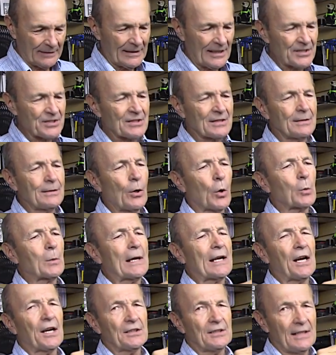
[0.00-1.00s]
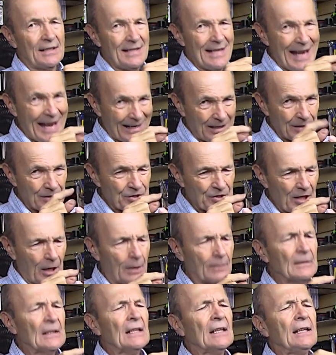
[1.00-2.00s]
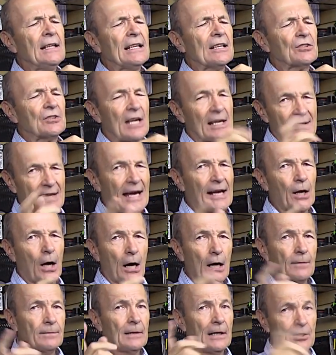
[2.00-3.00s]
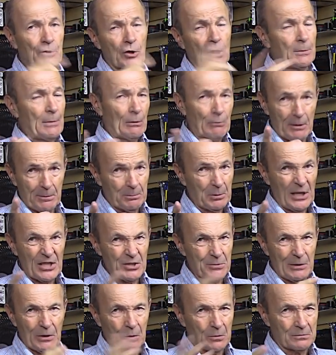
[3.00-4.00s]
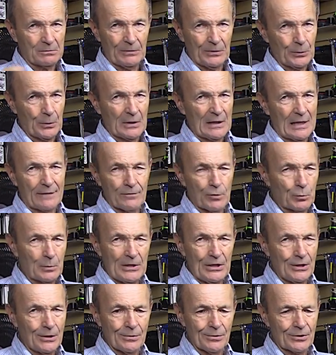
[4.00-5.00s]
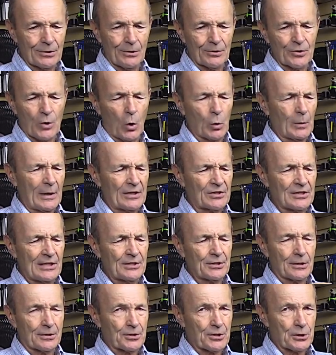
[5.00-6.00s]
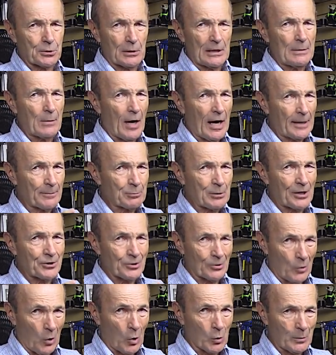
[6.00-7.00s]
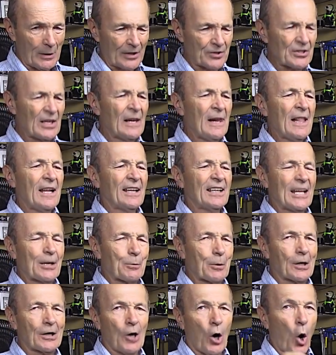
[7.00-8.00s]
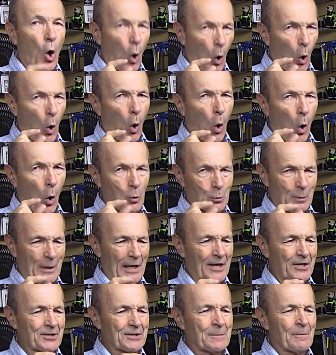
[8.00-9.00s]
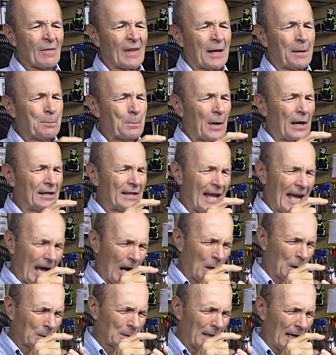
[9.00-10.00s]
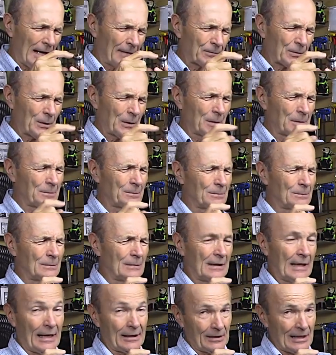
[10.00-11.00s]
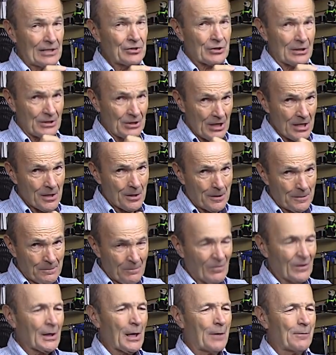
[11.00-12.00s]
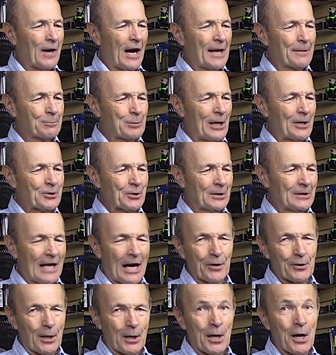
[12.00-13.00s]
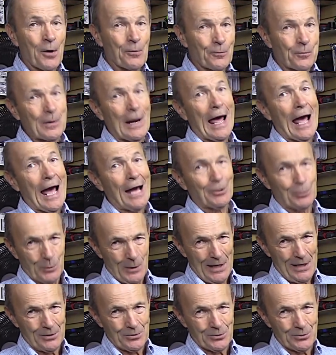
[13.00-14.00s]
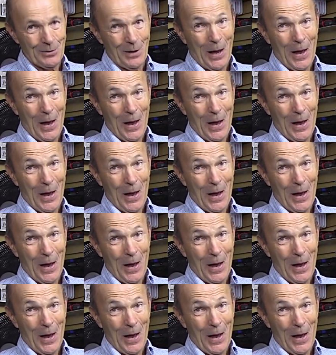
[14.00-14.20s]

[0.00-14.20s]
That's the O-ring on the neck itself. You'll take that off and it's going to be replaced. We don't, we don't ever reuse those O-rings. These are extreme high pressure O-rings. They were O-rings, but now after at least a year of high pressure. Now they're flat rings.